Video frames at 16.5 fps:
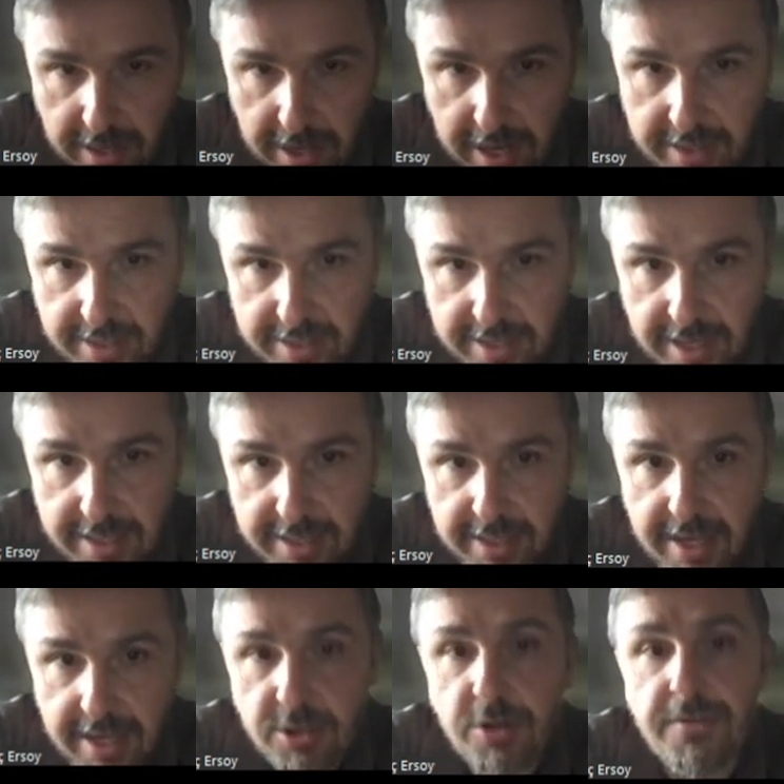and the
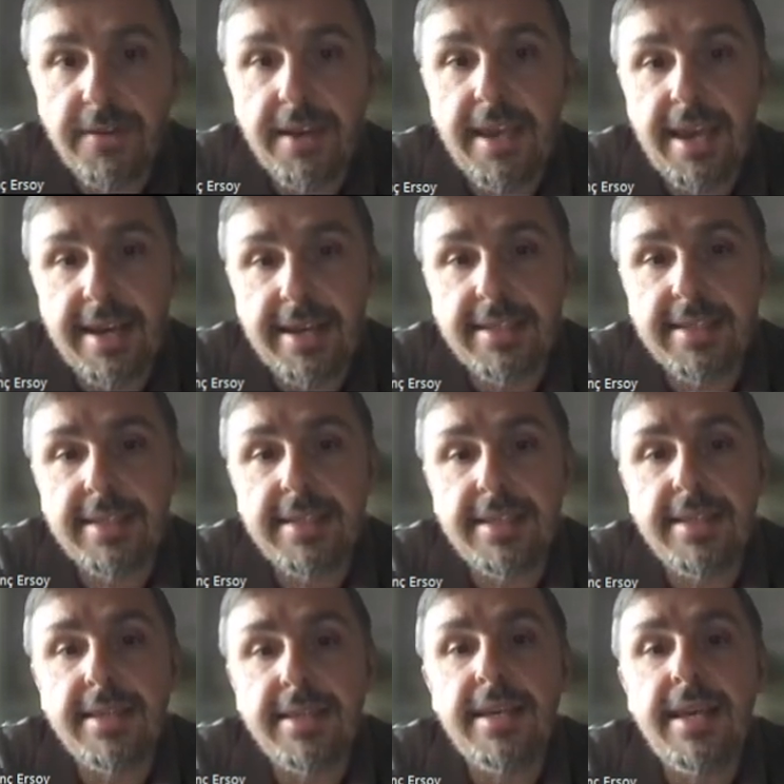centralizer of x
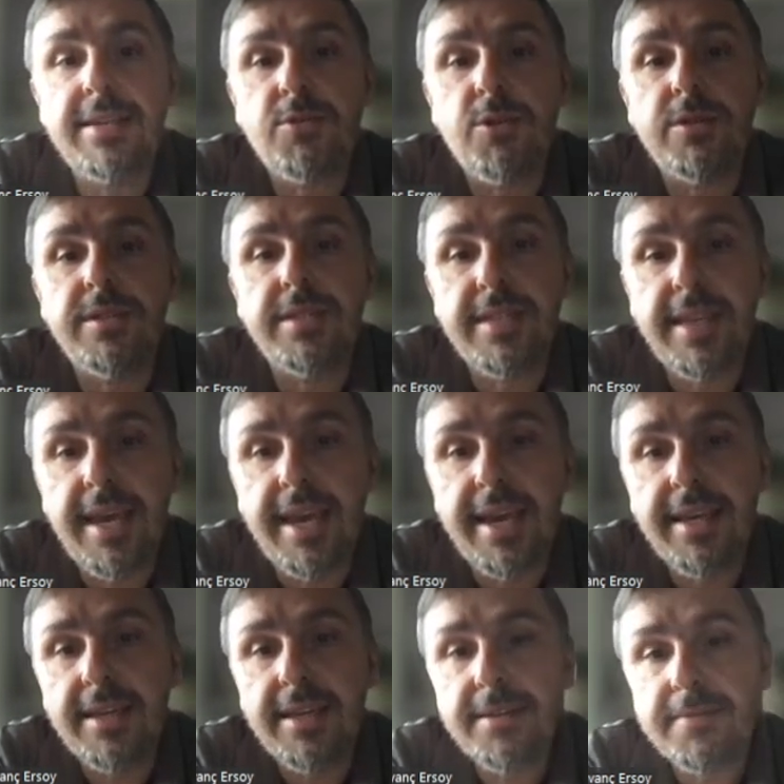has order
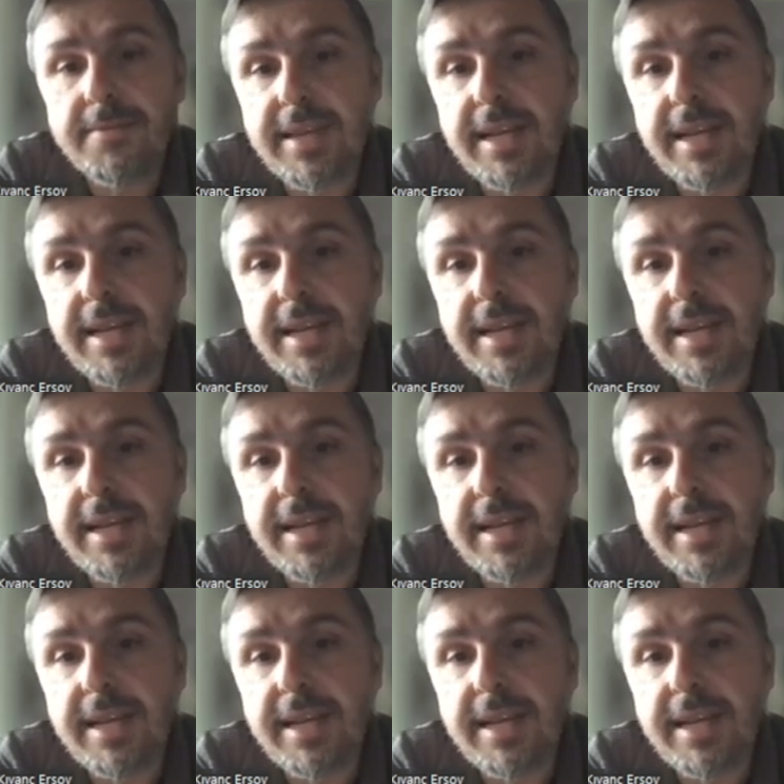k,